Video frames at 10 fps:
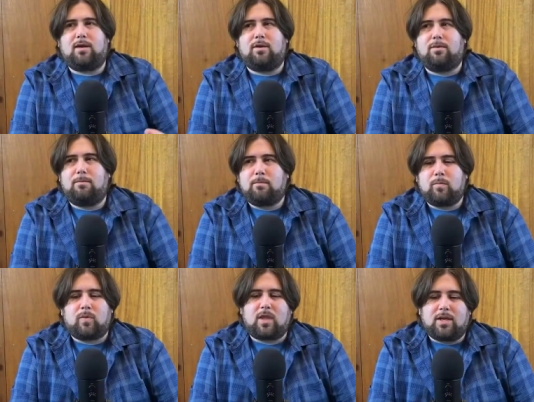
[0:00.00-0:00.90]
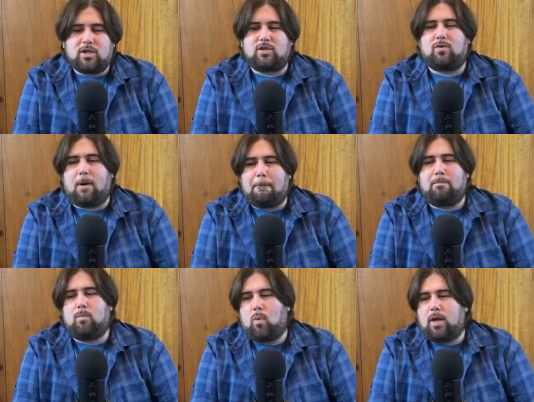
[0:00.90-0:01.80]
to just draw
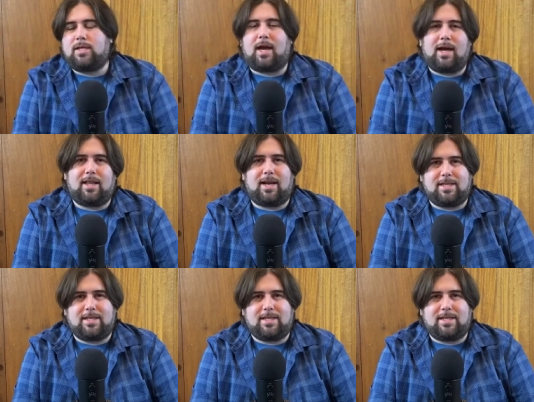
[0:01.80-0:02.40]
one tile at a